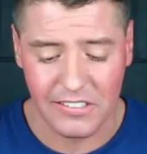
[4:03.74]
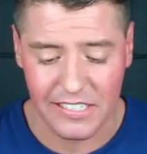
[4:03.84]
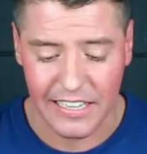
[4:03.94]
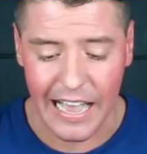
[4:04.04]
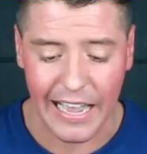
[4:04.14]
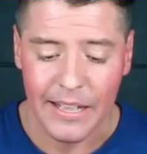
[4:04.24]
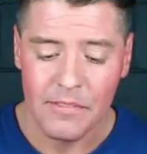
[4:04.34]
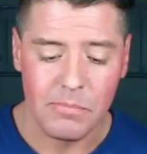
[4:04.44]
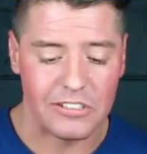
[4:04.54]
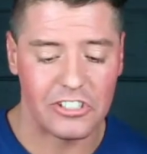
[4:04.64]
to God,
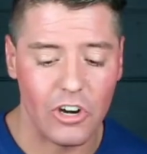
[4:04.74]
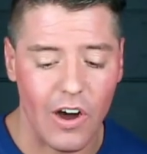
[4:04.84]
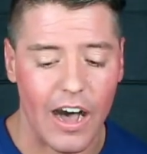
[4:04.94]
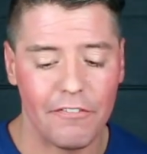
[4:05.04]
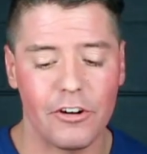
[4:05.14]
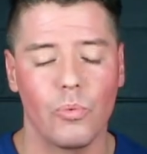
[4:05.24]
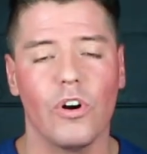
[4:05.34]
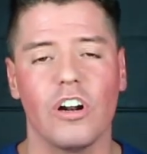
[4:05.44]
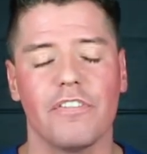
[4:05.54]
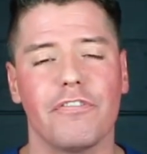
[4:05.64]
but so often
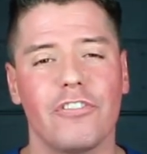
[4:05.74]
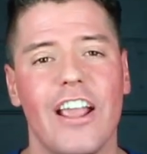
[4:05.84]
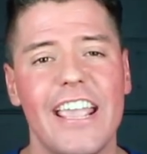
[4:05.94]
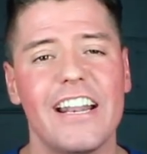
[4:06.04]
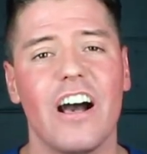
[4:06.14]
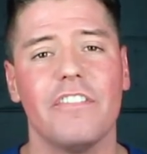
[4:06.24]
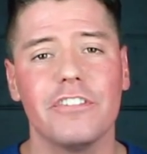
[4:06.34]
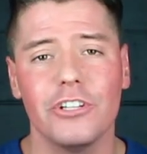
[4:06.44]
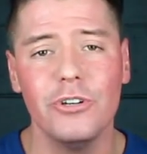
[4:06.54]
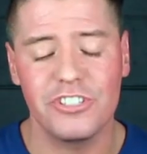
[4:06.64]
we're afraid of
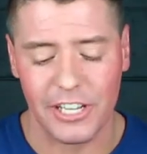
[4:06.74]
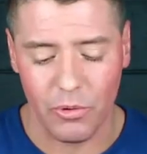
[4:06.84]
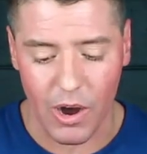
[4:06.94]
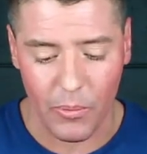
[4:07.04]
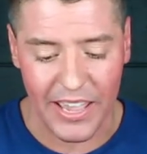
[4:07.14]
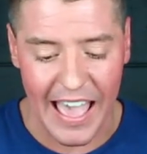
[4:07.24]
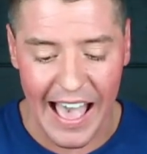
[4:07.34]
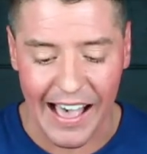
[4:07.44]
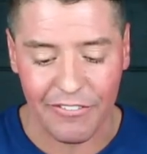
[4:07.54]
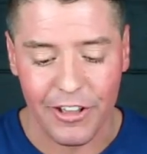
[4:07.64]
losing what we
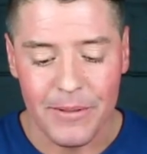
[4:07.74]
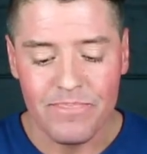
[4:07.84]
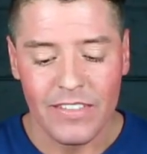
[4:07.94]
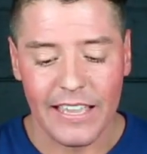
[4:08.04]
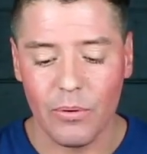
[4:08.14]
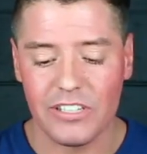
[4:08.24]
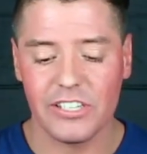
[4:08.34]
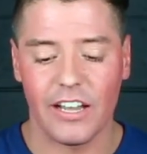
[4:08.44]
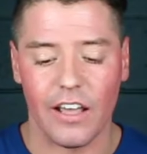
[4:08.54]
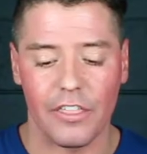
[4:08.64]
have. It
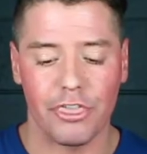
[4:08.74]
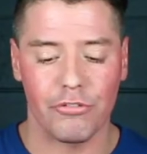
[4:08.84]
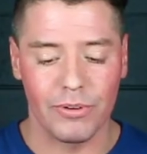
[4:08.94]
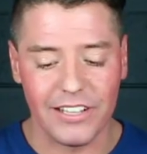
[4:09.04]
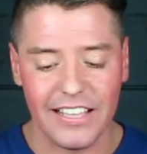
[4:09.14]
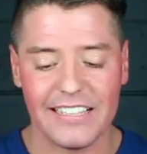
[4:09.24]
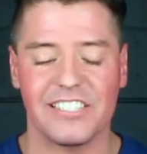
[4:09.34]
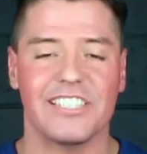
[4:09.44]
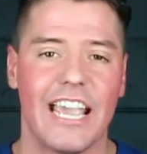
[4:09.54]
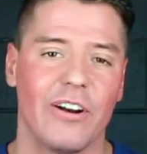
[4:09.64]
wasn't a thrilling,
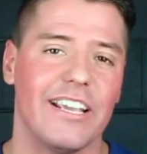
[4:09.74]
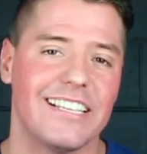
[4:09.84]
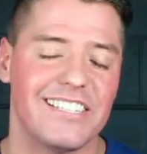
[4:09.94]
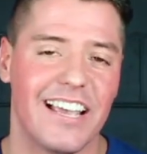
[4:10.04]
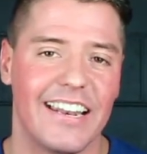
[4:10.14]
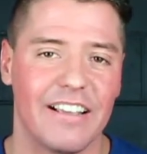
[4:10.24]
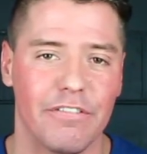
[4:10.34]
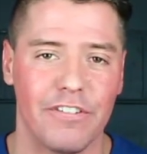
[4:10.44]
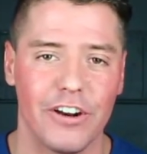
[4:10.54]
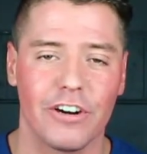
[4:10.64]
scary, exciting
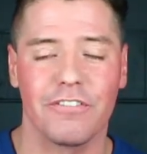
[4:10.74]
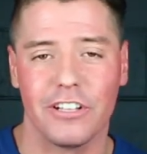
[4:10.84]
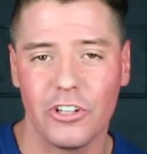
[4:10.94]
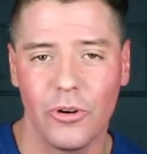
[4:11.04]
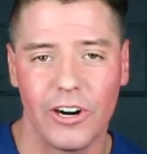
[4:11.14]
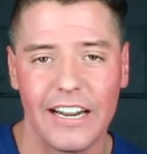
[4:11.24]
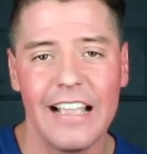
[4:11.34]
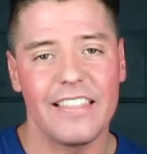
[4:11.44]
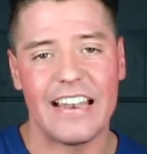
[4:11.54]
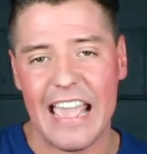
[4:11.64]
fear of the Lord
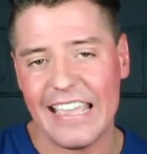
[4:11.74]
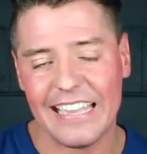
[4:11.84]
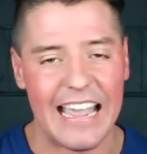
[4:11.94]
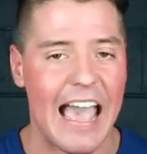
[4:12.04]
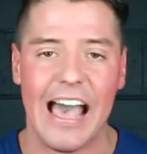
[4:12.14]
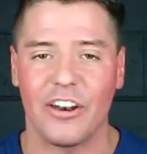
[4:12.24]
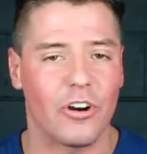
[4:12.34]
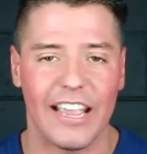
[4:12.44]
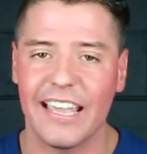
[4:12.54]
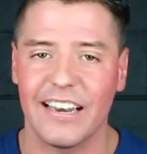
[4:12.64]
that Achan had
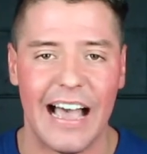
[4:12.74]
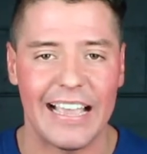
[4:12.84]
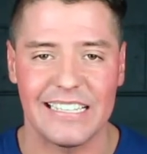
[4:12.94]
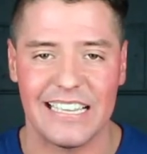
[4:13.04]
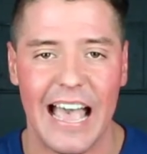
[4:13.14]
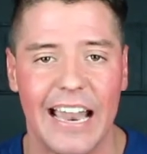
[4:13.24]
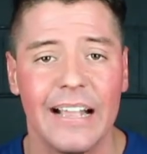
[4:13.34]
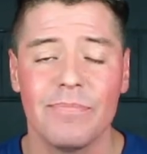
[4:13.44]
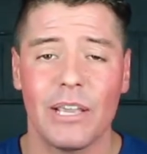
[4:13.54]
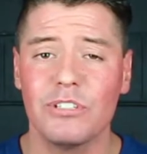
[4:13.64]
or Ananias had.
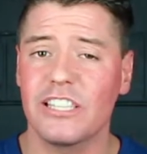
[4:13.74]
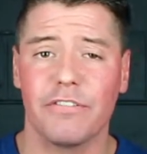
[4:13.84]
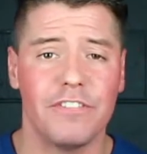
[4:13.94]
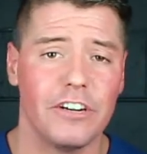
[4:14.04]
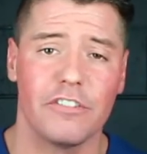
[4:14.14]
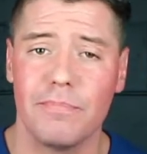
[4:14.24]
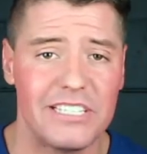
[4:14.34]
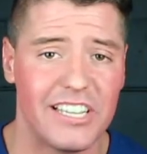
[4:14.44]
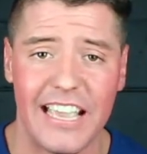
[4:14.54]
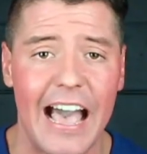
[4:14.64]
It was the fear of
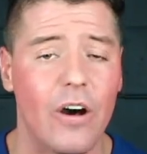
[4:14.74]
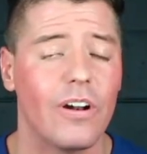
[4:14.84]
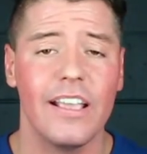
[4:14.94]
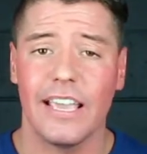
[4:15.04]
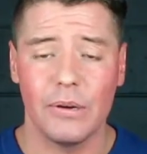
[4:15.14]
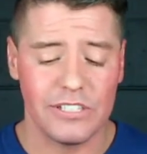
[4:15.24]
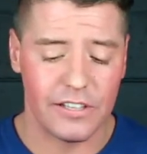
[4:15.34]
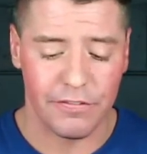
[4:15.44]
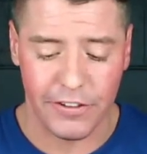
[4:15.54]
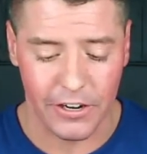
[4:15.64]
missing out. It was the
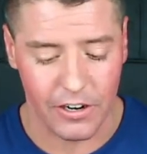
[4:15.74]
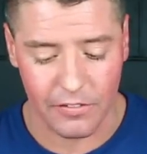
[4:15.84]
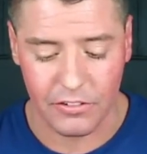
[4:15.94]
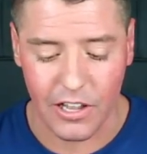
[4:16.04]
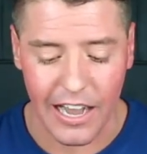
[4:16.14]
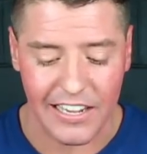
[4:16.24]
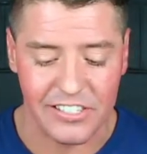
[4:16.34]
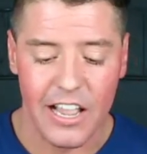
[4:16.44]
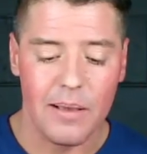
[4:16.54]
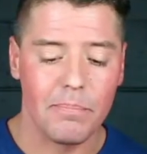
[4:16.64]
fear of
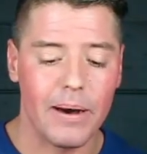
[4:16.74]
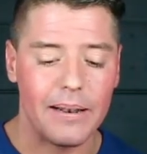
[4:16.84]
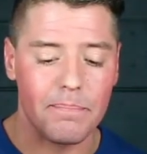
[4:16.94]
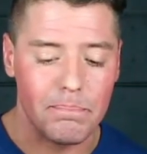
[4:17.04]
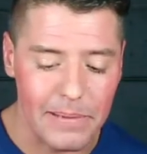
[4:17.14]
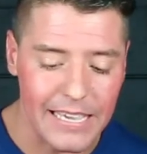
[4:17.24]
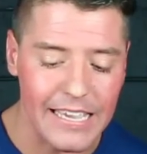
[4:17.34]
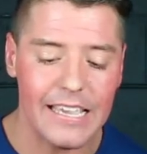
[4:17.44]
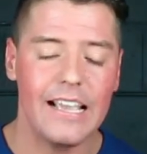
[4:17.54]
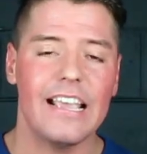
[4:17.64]
loss. But
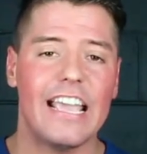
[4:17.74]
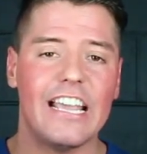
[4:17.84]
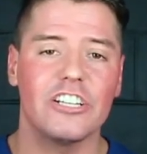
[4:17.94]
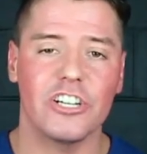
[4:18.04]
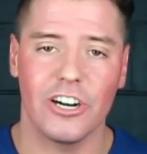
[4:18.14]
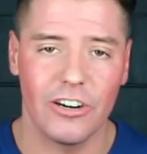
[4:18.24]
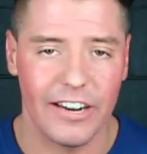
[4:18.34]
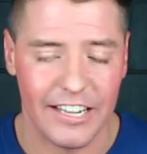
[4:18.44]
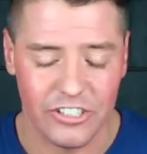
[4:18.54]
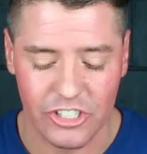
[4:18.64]
be
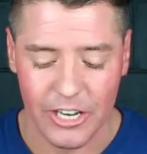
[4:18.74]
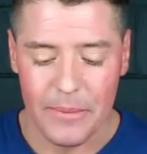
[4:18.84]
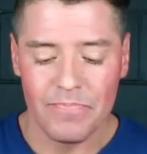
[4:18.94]
encouraged.